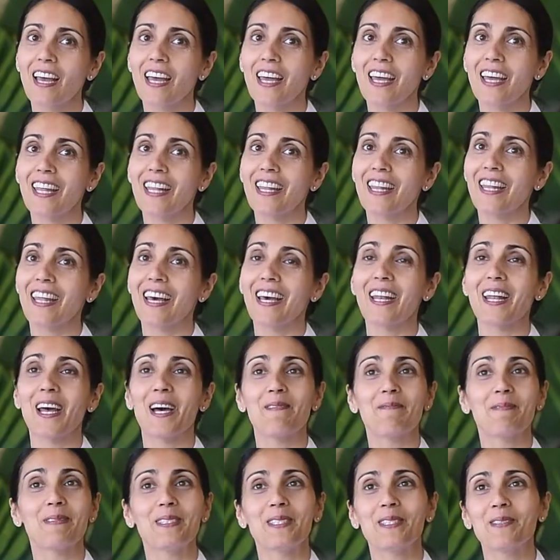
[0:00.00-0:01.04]
and that
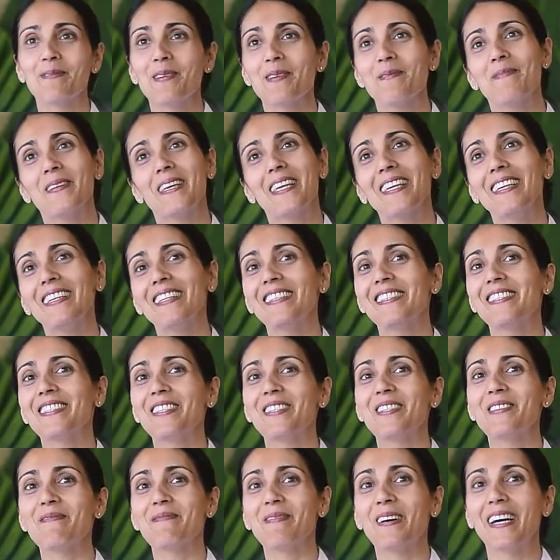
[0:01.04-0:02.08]
happened to be me.
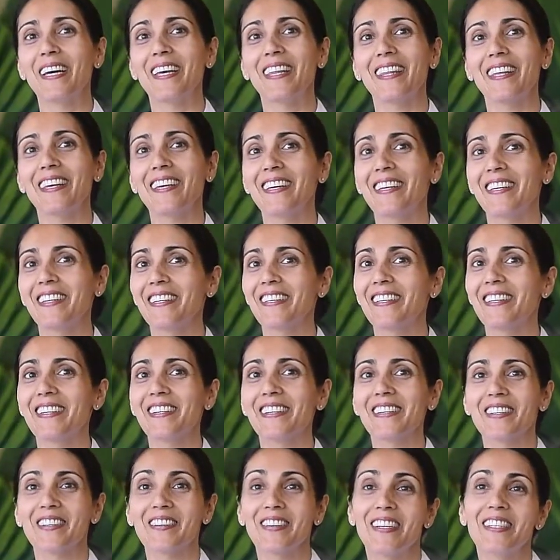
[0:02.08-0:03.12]
So by the
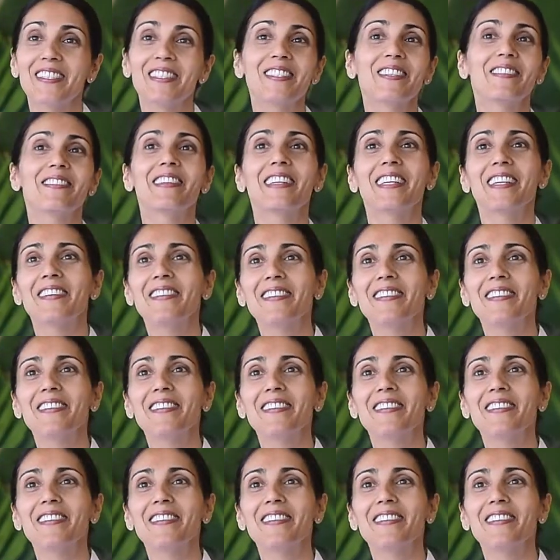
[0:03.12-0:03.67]
grace of the